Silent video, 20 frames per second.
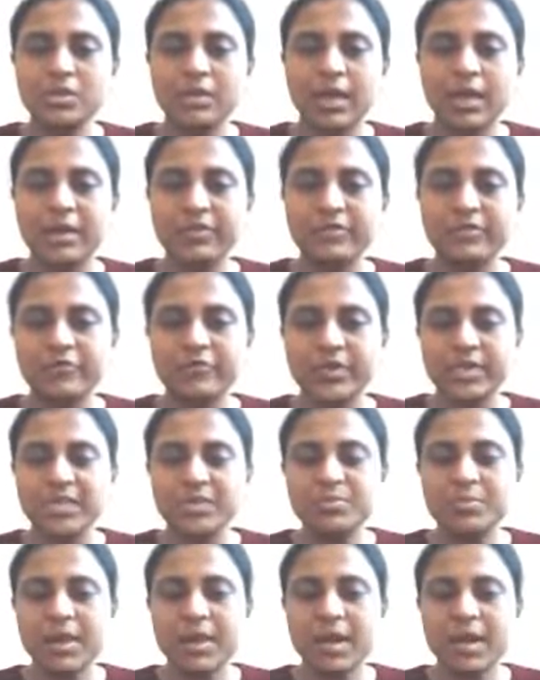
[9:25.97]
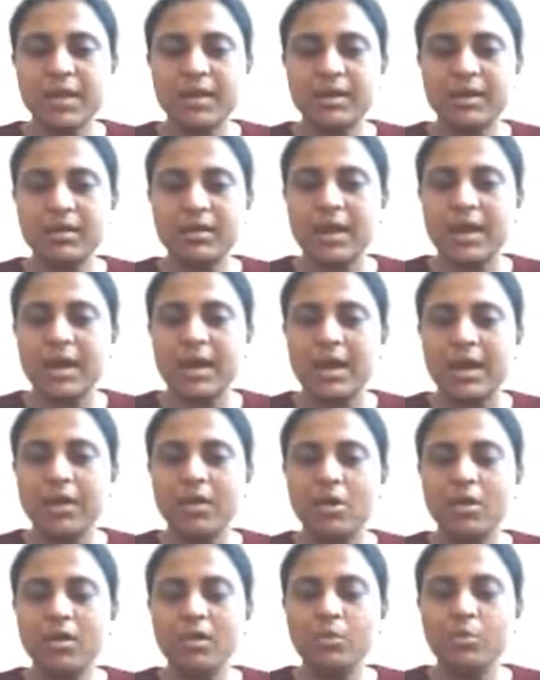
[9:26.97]
and feedback are
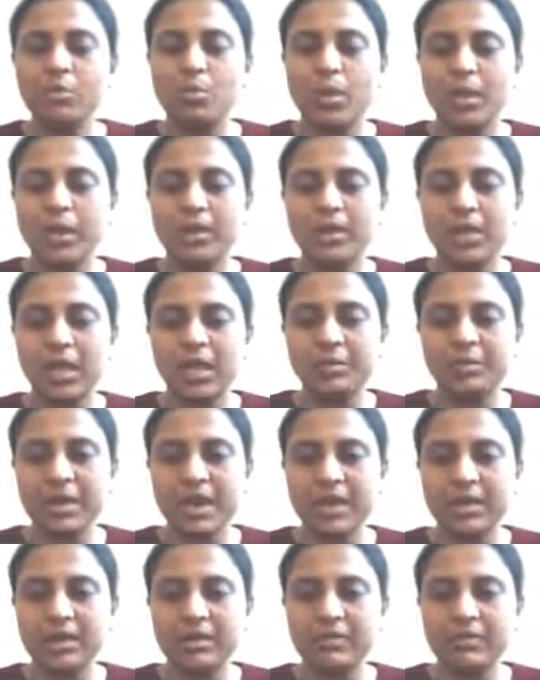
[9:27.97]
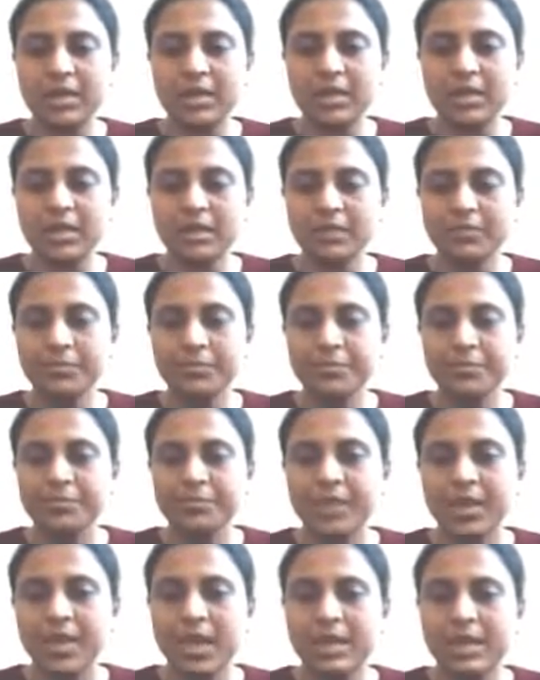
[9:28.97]
not one-time activity,
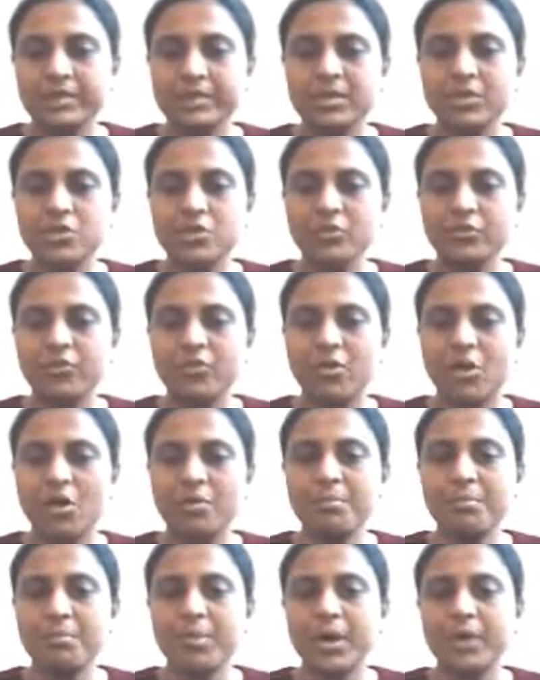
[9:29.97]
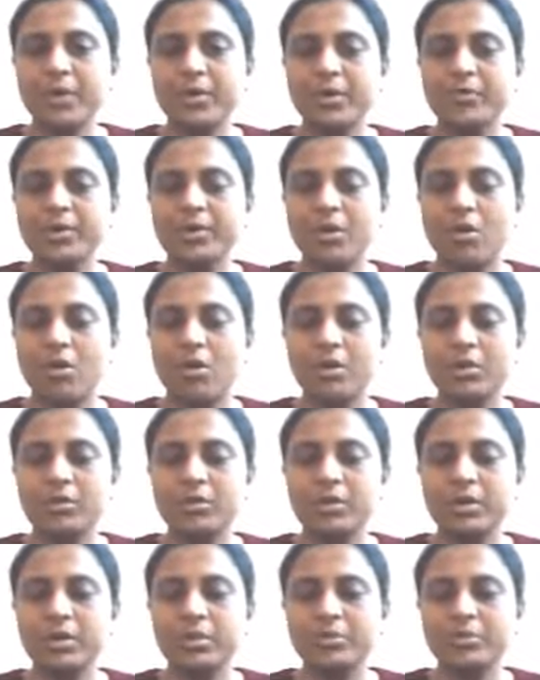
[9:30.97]
and they should form part of an
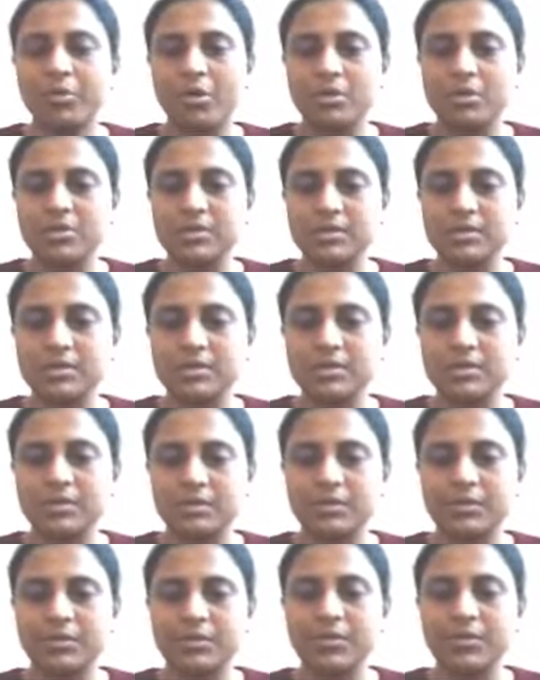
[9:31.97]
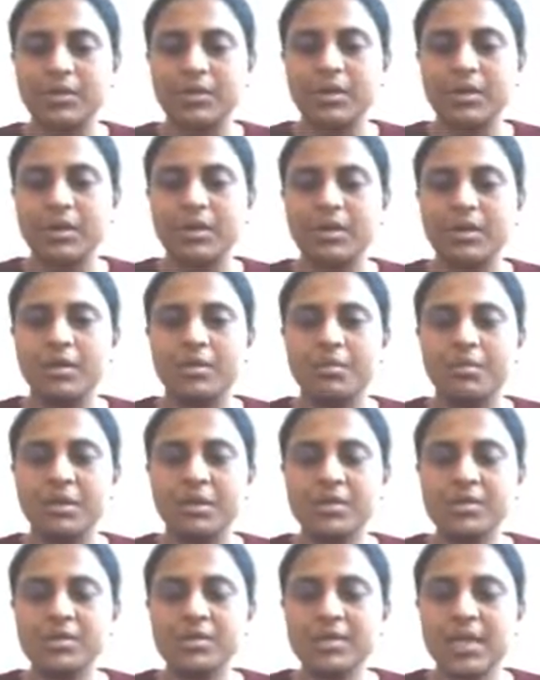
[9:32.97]
ongoing process.
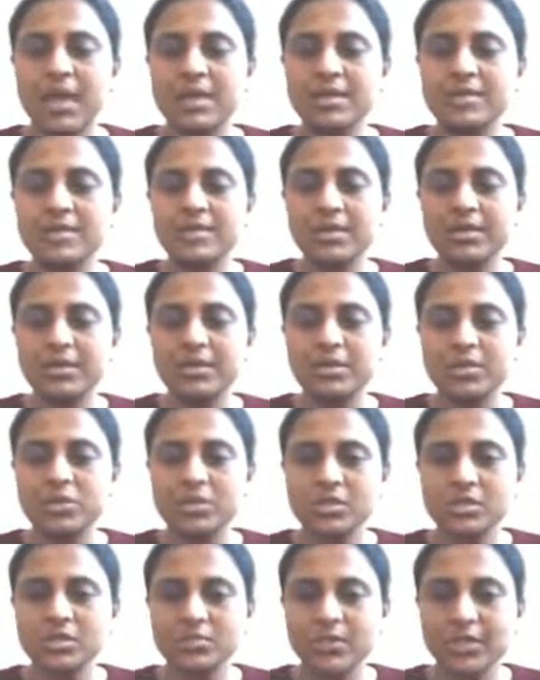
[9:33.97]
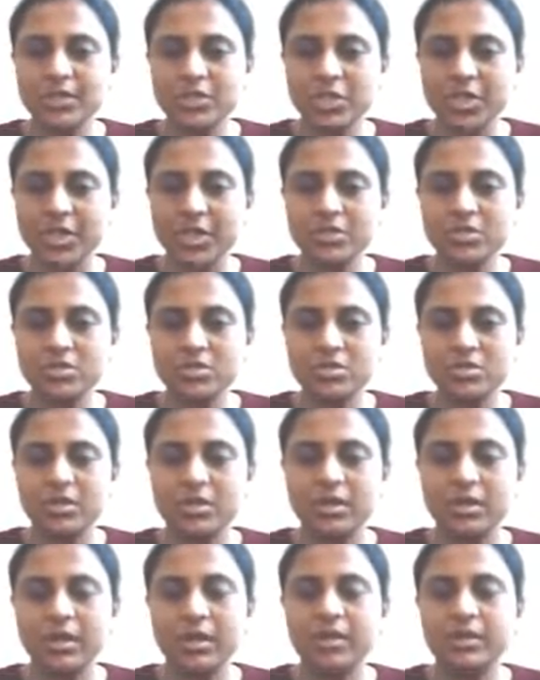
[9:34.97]
Because as conditions will change,
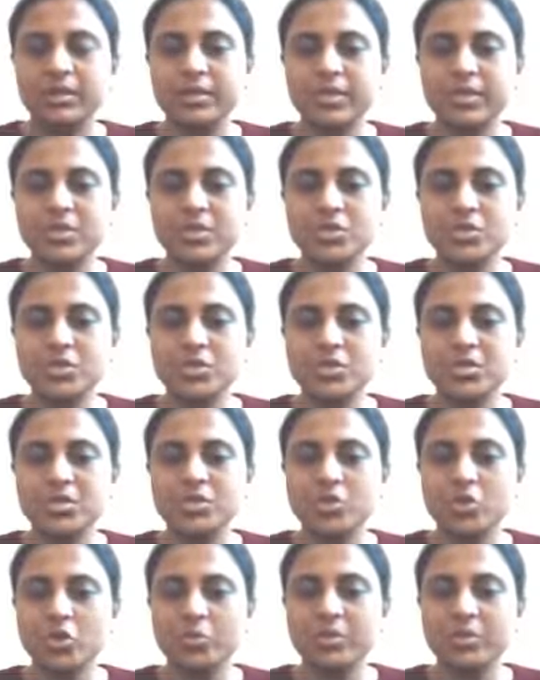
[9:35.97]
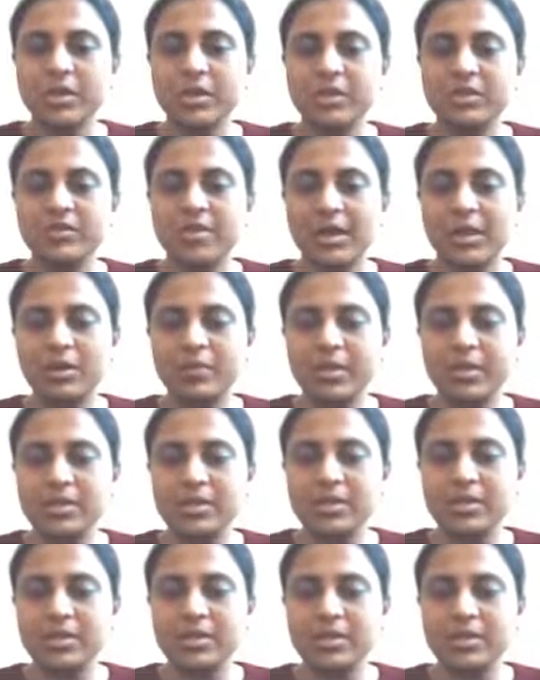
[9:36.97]
decisions should be reevaluated